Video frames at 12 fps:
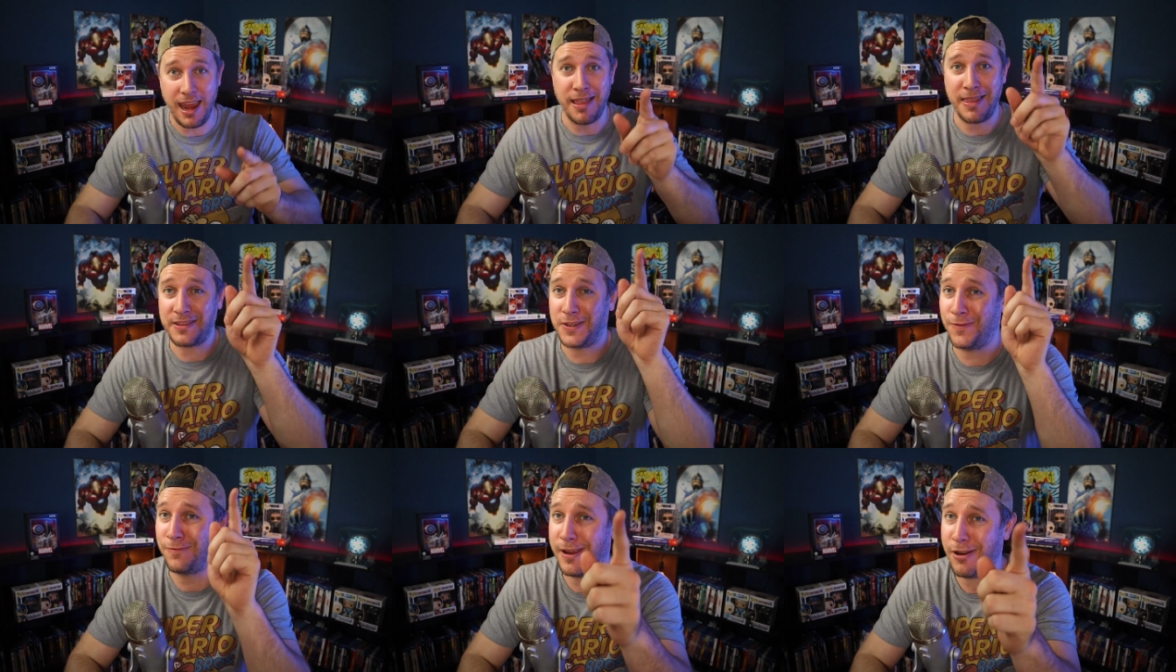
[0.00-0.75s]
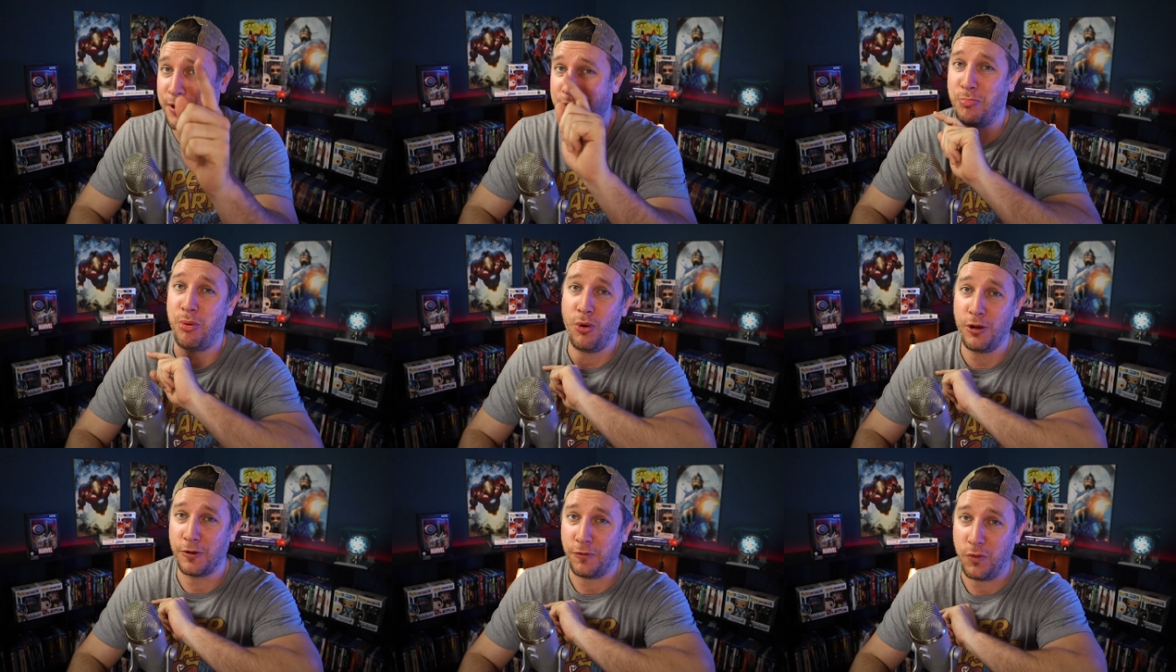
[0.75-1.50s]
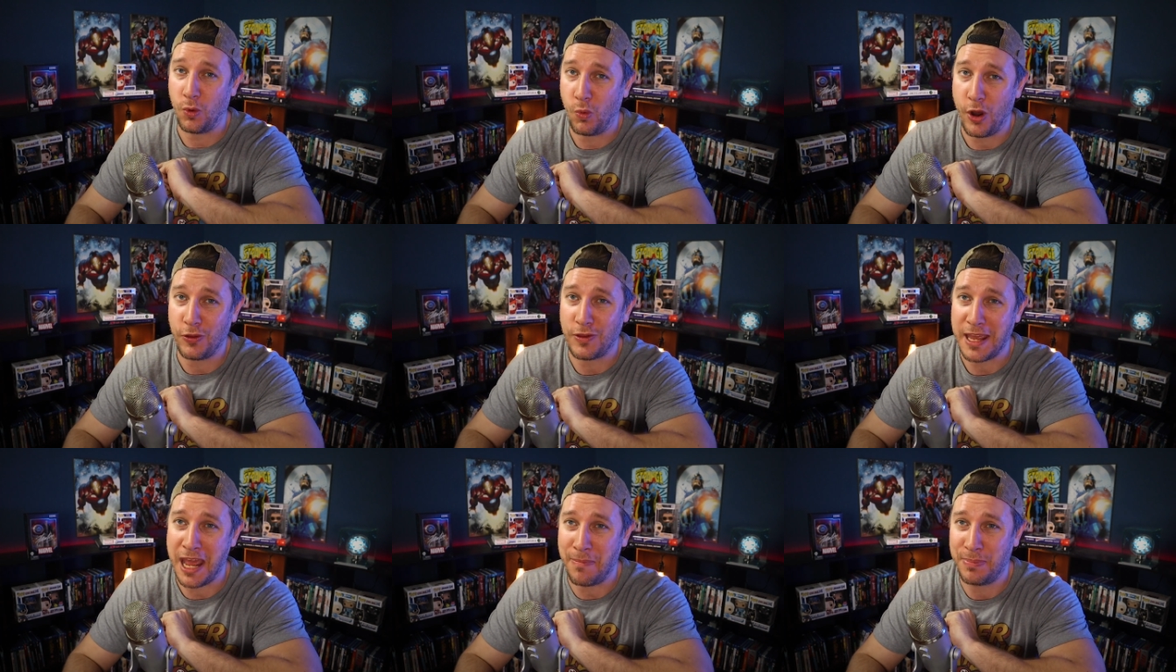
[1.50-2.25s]
and that's very important for where
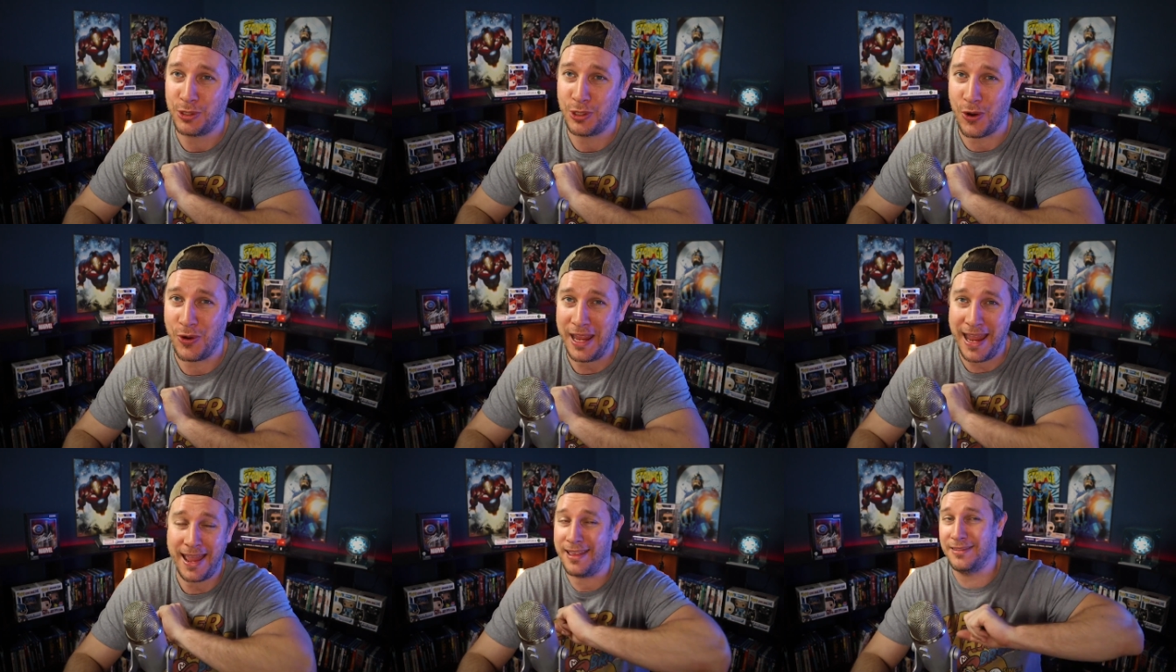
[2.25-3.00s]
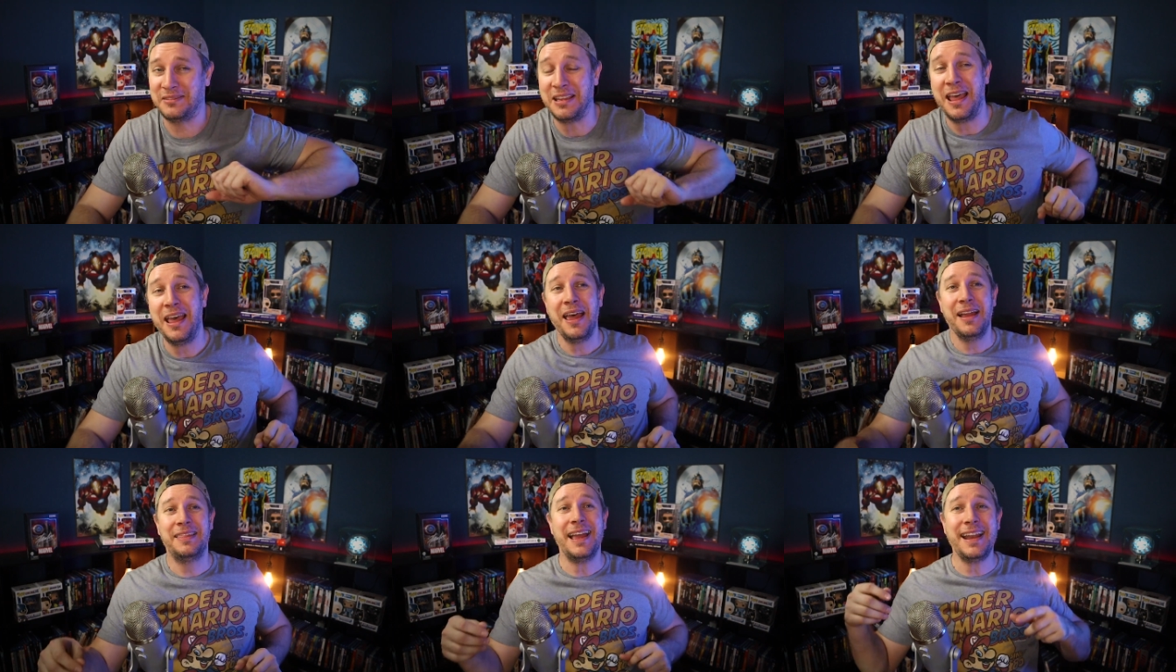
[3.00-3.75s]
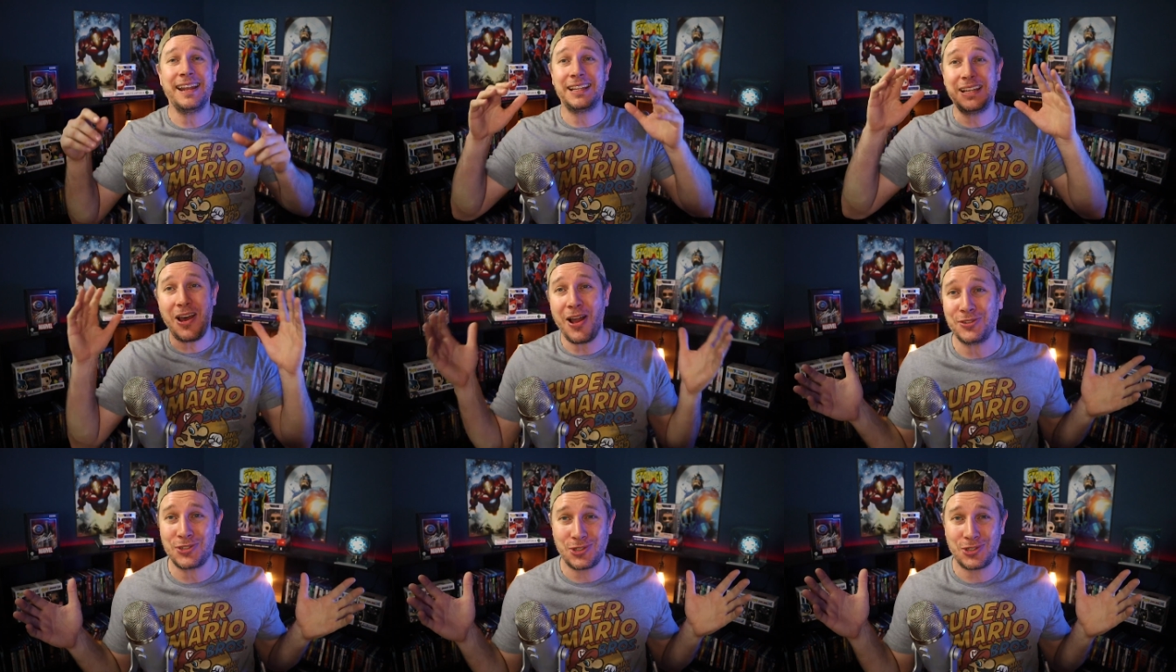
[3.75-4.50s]
the episode ends. Then it
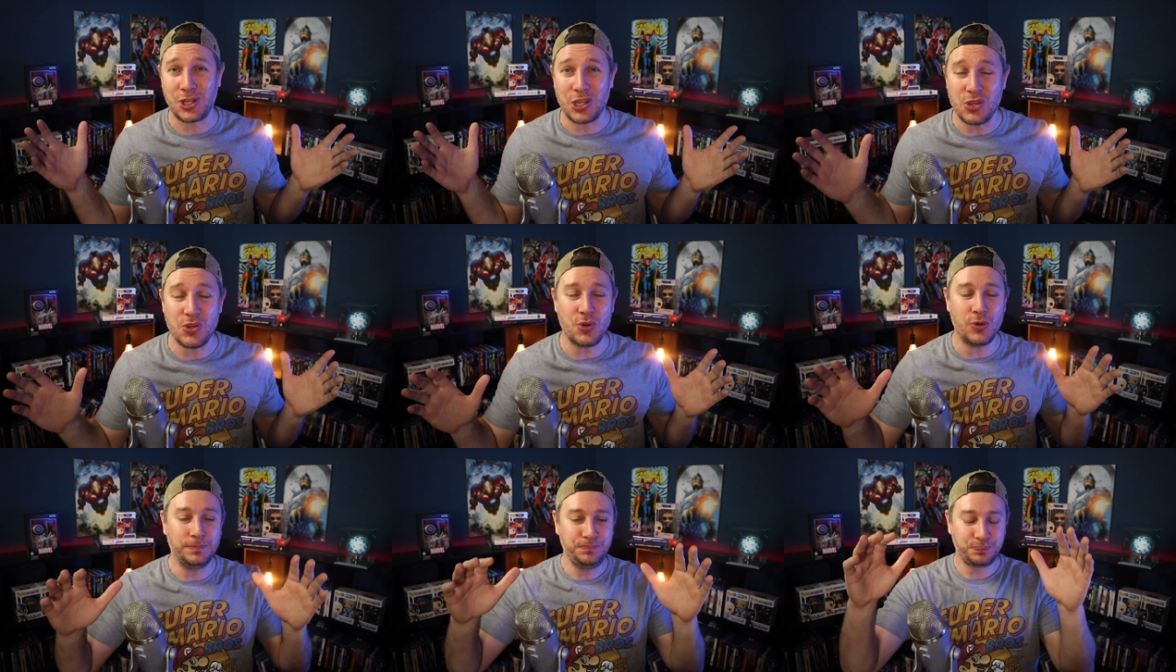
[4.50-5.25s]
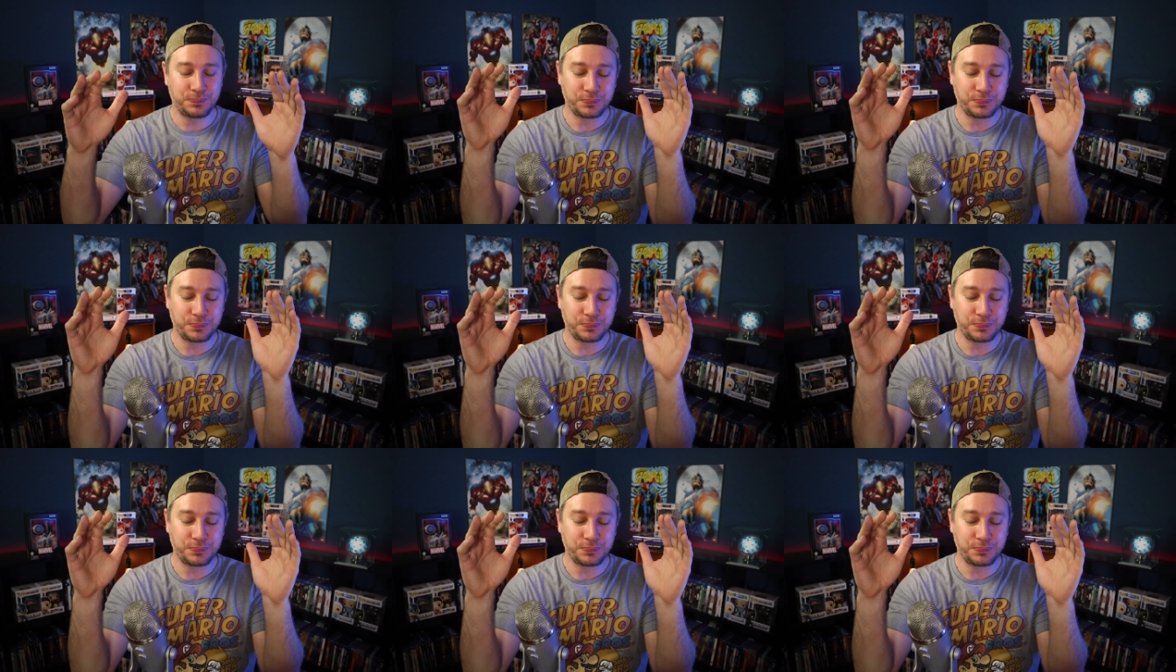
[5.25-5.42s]
cuts to